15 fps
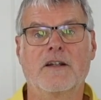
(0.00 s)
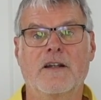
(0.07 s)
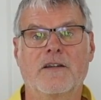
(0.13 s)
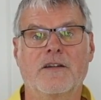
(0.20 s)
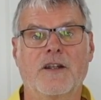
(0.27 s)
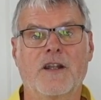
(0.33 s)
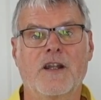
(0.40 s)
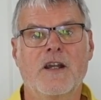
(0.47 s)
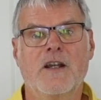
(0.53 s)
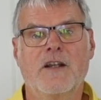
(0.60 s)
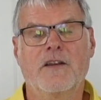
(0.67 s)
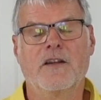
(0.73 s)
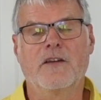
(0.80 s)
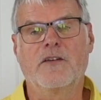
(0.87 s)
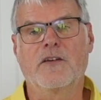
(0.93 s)
I think
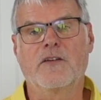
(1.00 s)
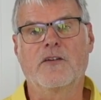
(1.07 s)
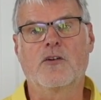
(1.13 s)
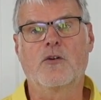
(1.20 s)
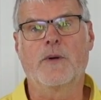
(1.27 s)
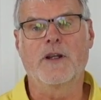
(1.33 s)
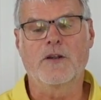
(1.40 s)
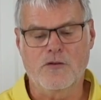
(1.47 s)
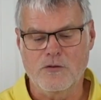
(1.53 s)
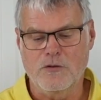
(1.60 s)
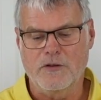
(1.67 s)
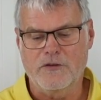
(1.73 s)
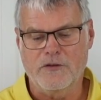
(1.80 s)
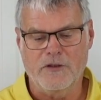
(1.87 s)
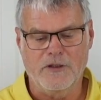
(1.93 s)
this is a quite good,